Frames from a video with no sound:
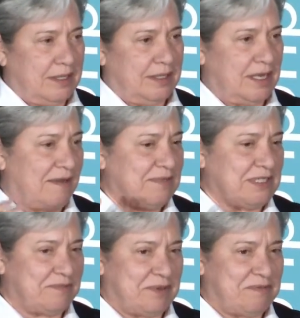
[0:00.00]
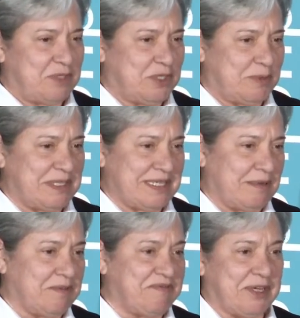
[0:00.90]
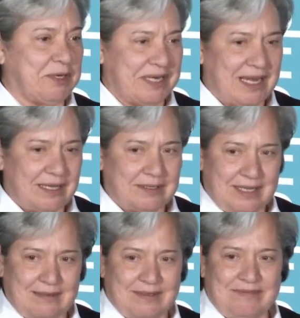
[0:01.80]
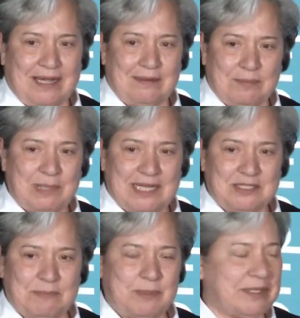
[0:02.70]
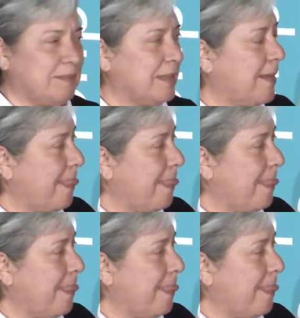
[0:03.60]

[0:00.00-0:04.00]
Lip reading: the Office of Refugee Resettlement figured it out and find a place to put them.